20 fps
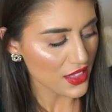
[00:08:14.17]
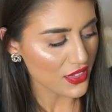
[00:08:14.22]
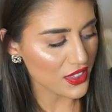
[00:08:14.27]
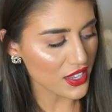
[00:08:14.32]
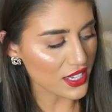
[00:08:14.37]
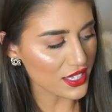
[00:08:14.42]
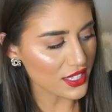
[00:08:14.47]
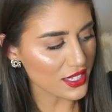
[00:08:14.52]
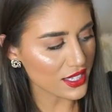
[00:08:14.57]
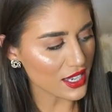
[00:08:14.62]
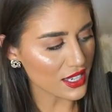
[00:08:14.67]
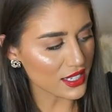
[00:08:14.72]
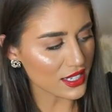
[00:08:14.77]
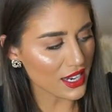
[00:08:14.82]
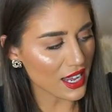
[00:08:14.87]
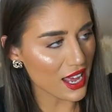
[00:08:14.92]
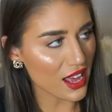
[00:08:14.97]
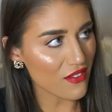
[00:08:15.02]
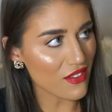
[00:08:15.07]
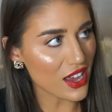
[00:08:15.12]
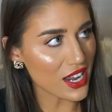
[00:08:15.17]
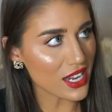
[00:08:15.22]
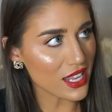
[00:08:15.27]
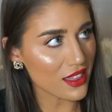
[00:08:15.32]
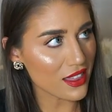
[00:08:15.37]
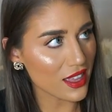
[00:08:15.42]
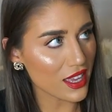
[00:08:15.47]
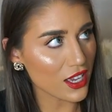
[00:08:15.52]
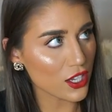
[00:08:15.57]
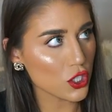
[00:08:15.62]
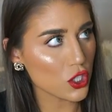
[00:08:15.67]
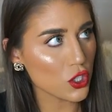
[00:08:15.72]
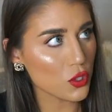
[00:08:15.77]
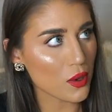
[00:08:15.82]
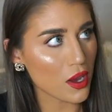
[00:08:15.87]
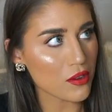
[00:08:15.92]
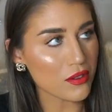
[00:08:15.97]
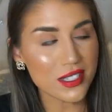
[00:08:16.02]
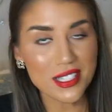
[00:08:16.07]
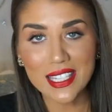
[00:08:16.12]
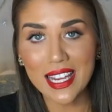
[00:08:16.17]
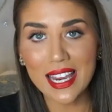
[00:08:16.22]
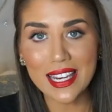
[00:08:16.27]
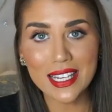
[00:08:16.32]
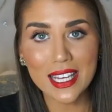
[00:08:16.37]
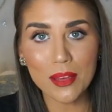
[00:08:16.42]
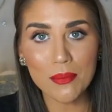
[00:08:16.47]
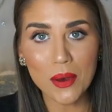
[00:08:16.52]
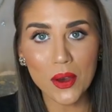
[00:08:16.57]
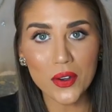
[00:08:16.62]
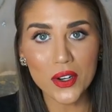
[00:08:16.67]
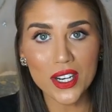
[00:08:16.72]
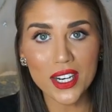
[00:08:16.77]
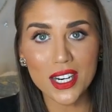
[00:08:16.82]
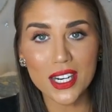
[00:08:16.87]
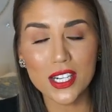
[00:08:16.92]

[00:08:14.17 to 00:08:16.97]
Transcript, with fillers: This doesn't have anything too outstanding about it.